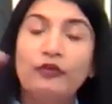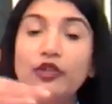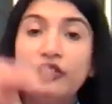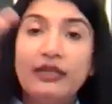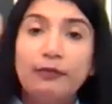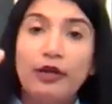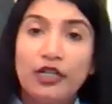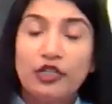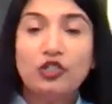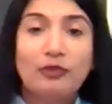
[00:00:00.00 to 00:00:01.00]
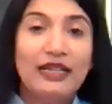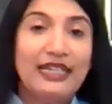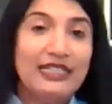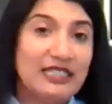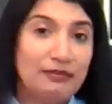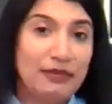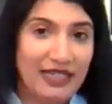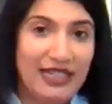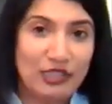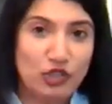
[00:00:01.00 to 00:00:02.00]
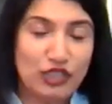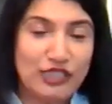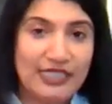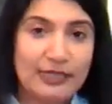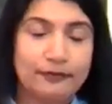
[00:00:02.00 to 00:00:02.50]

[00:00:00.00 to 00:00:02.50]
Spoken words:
you keep on accumulating medications.